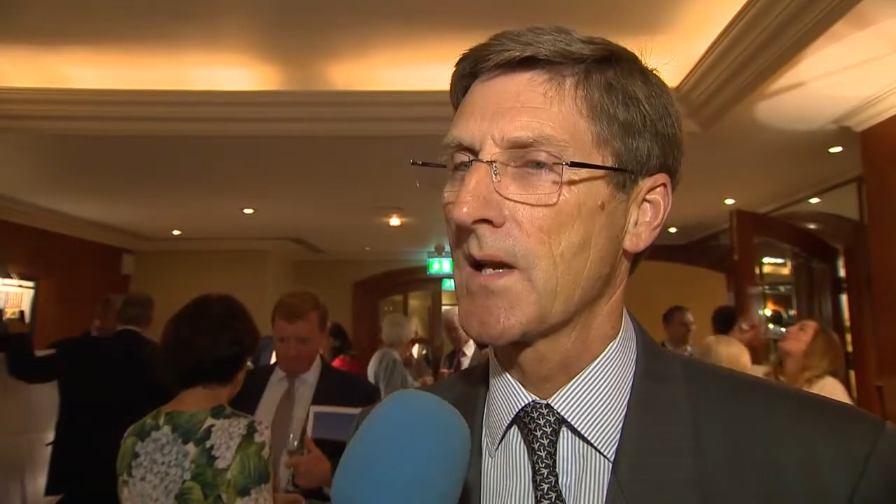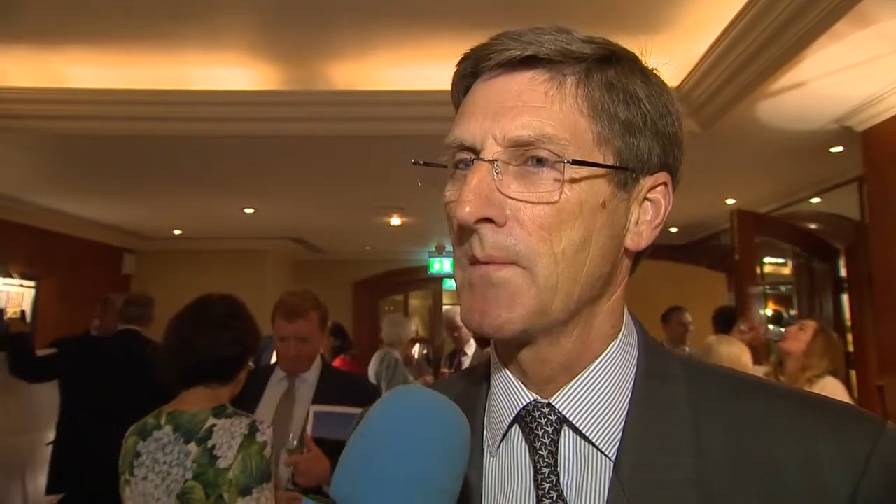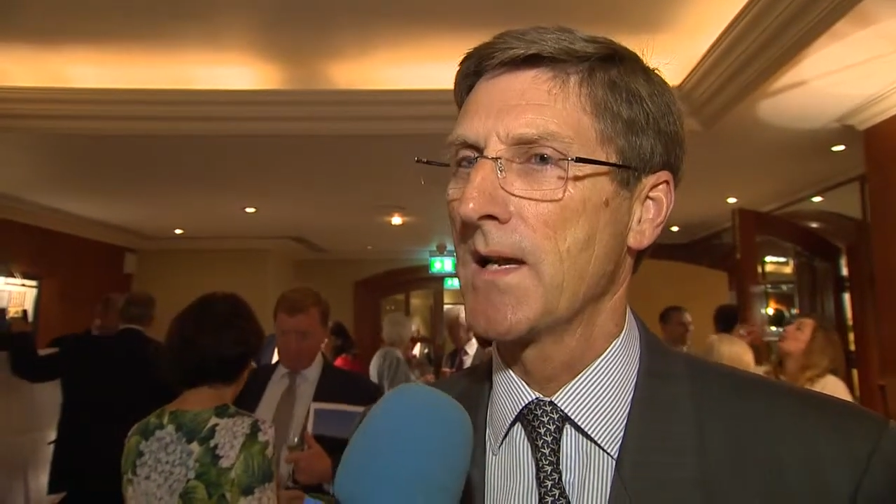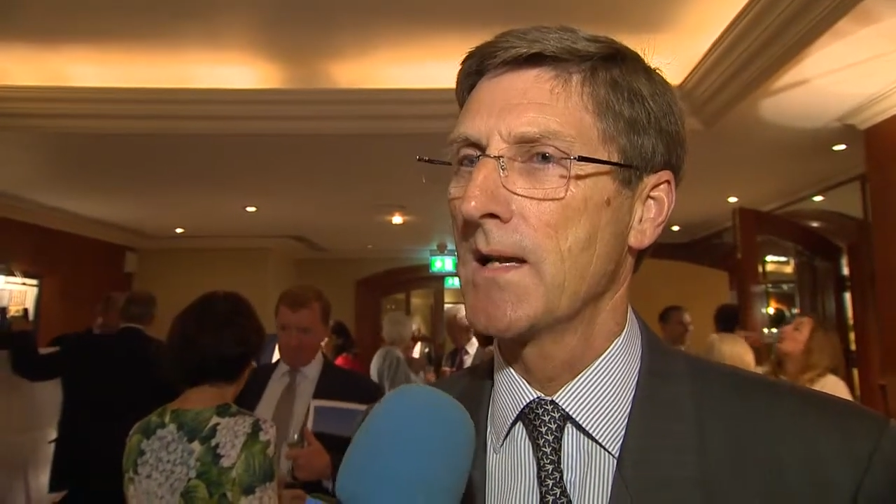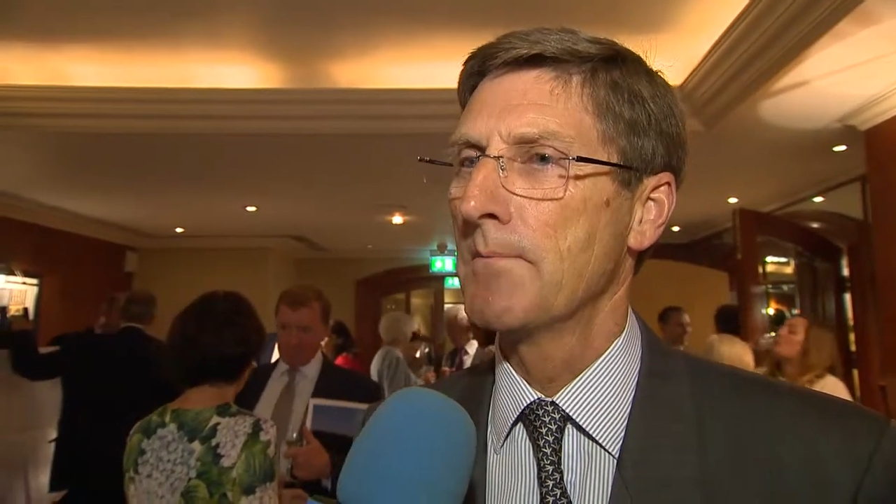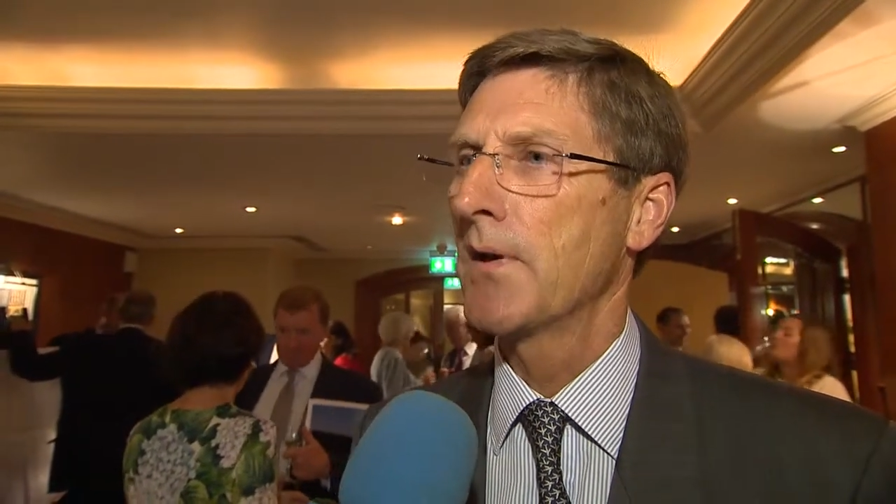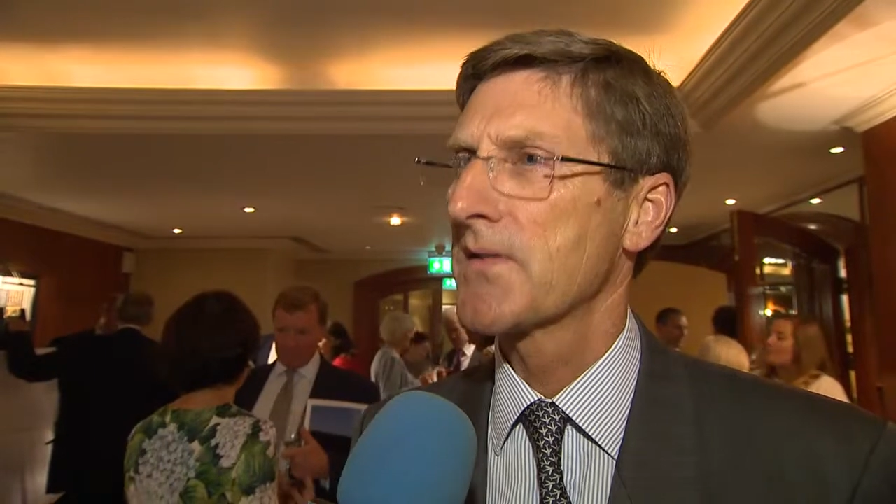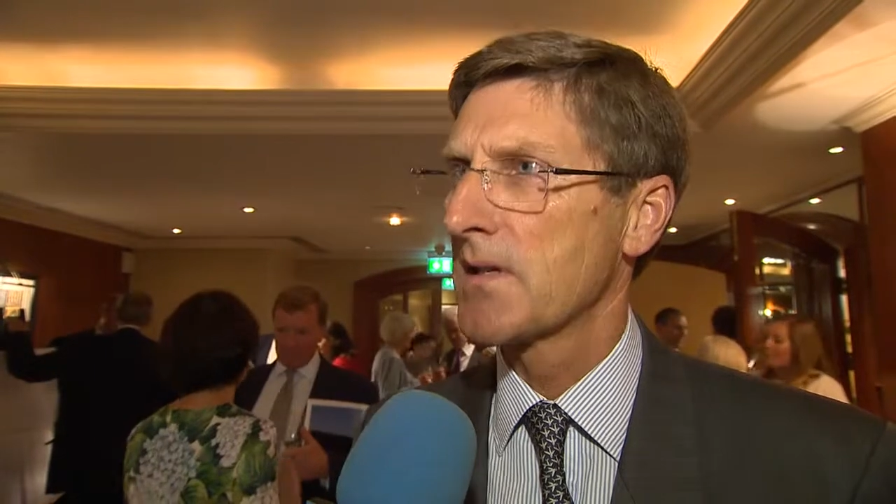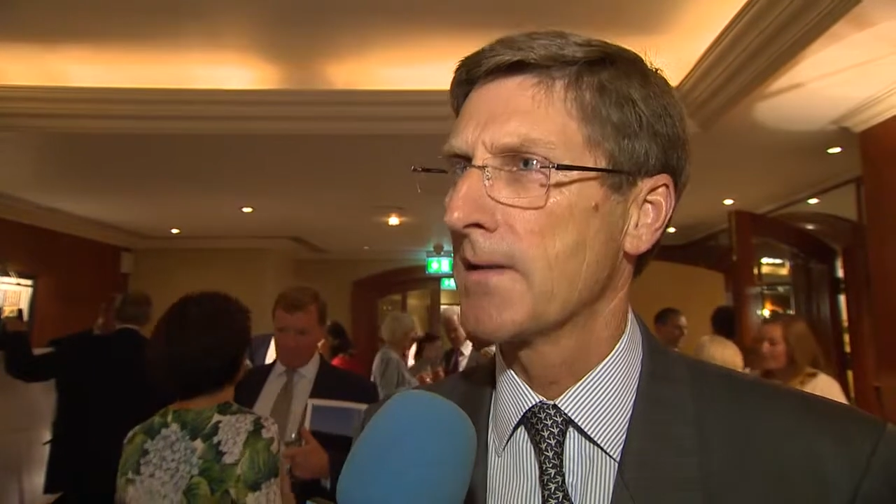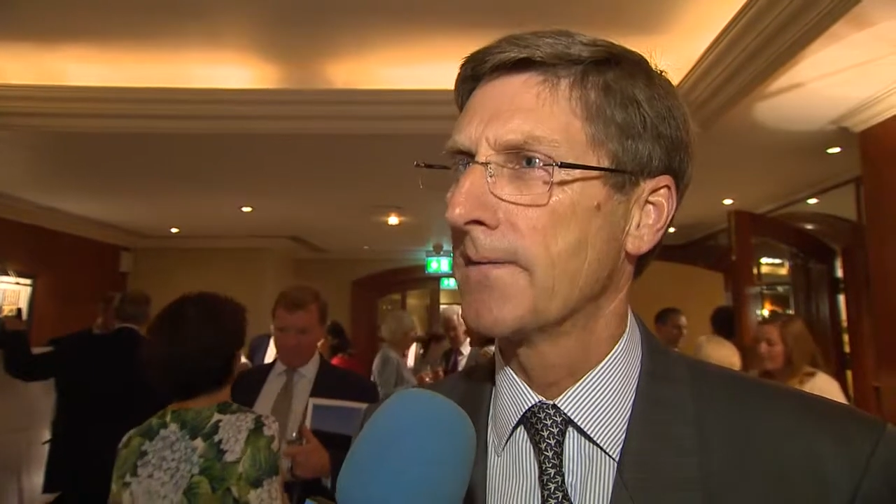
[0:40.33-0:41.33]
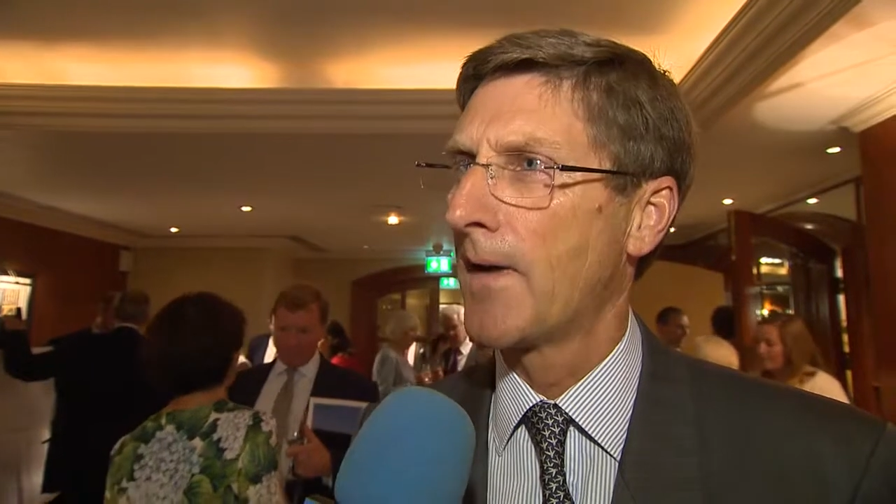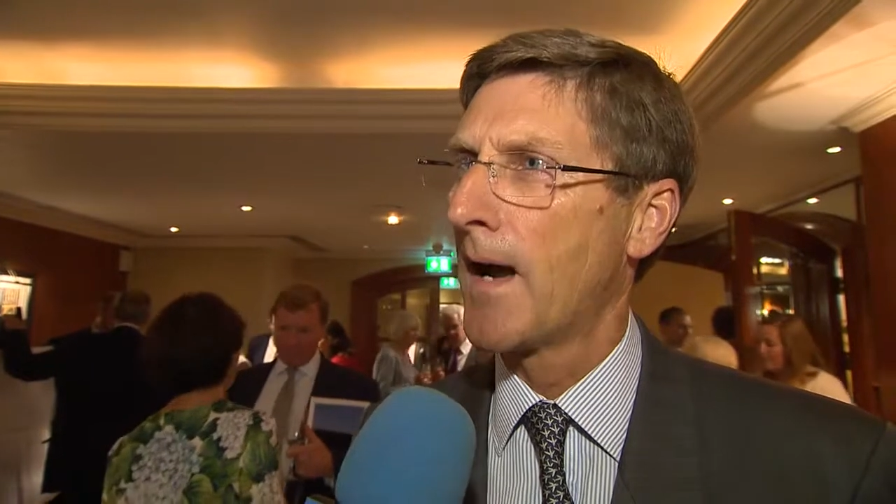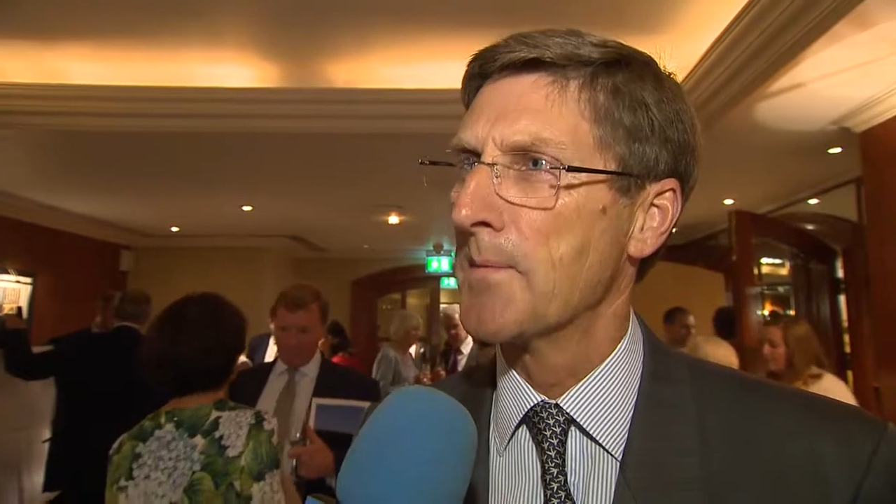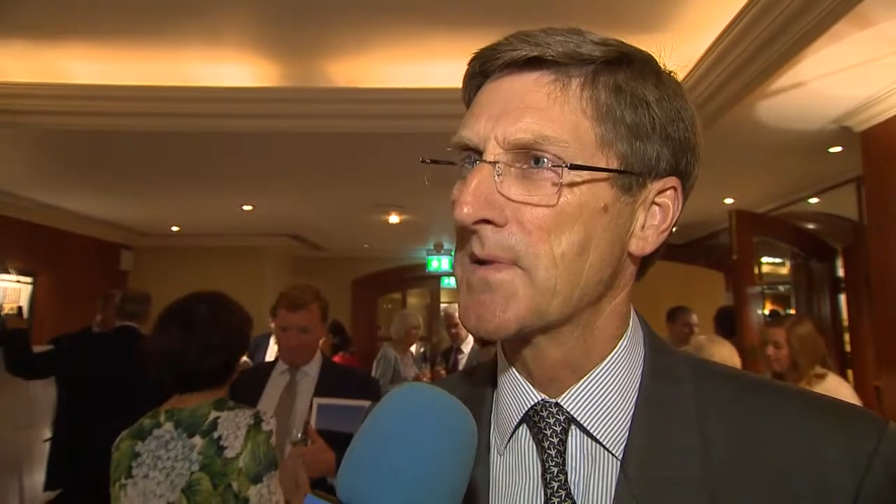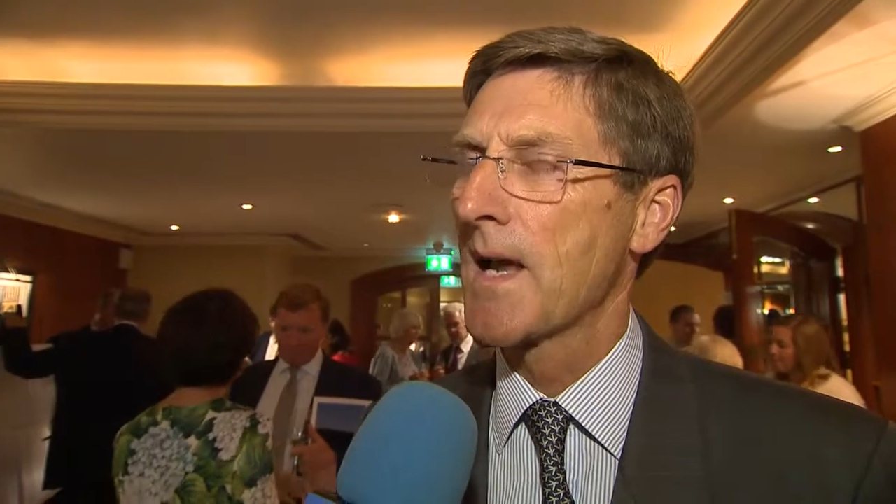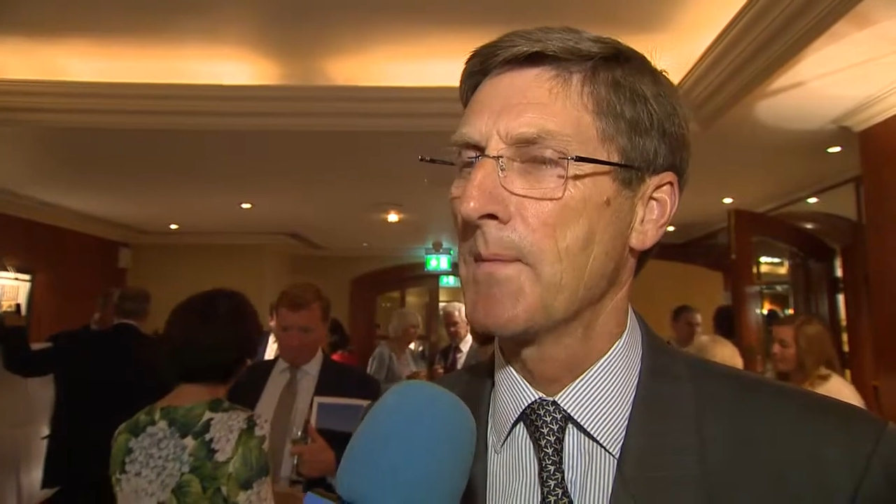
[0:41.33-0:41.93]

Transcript: so many positive vibes